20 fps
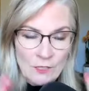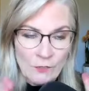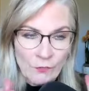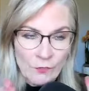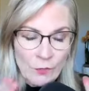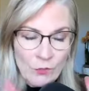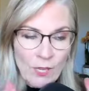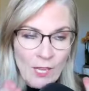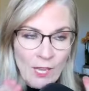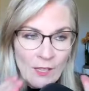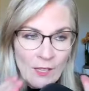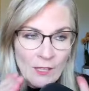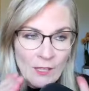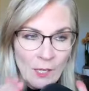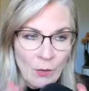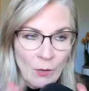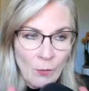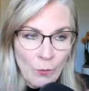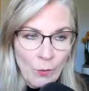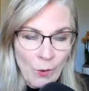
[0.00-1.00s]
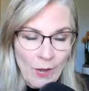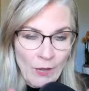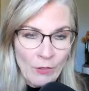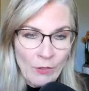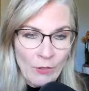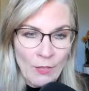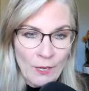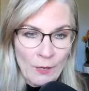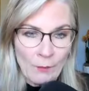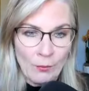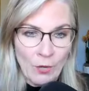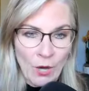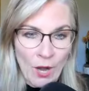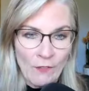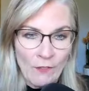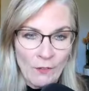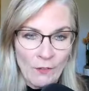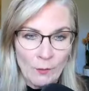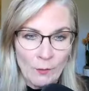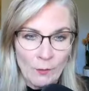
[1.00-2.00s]
If you can't get one thing
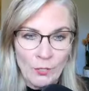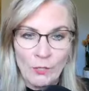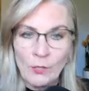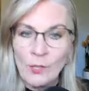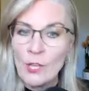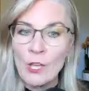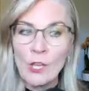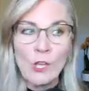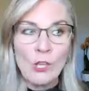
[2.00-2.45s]
profitable,